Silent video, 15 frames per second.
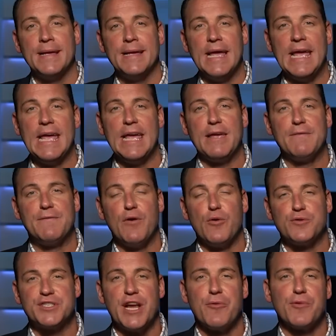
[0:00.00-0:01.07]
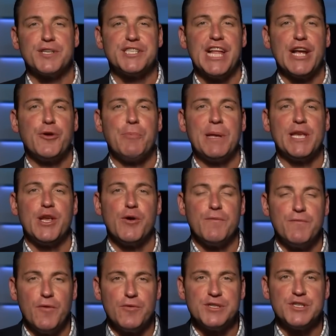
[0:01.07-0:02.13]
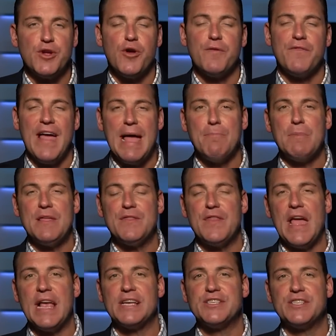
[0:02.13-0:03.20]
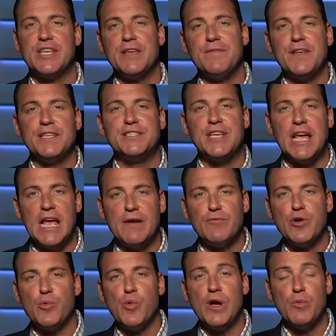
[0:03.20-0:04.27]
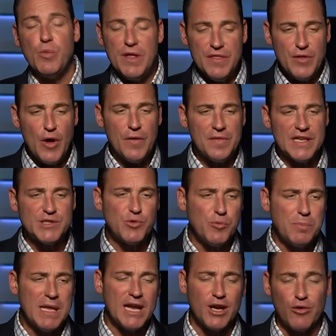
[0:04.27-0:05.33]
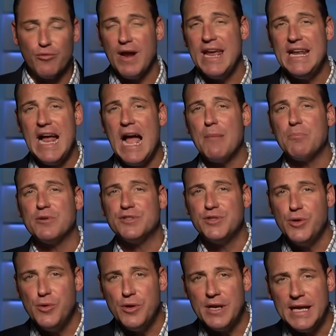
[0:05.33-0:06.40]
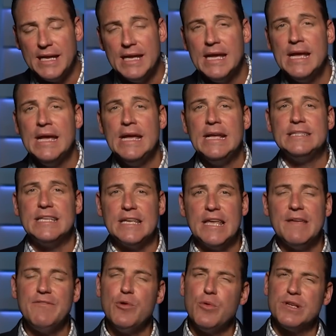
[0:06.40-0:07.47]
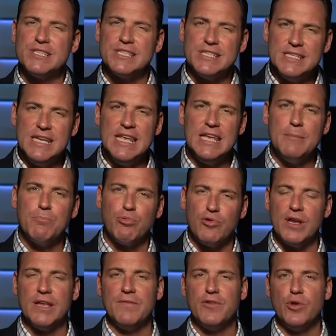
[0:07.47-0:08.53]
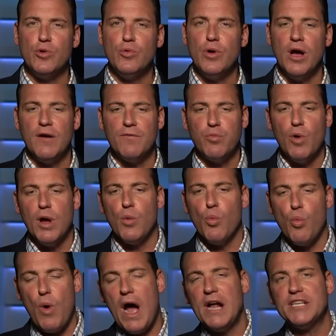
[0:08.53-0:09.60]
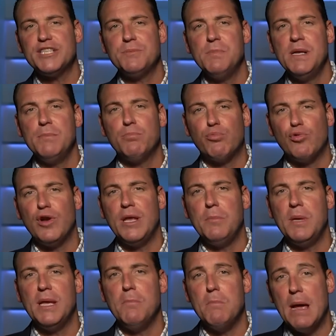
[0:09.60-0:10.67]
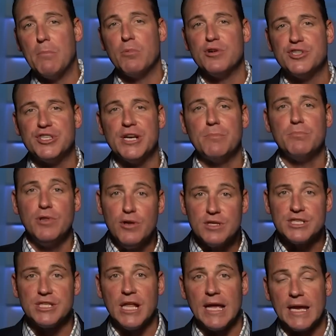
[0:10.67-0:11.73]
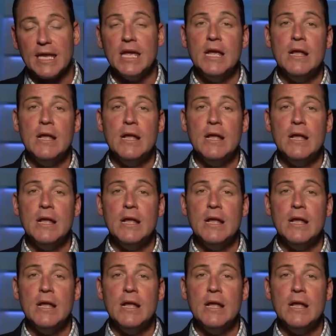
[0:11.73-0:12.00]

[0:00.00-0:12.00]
Hey folks, Erick Stakelbeck here. First off, happy Thanksgiving to everyone. We thought this would be a great opportunity to give you a sneak preview of what Watchman Premium membership looks like.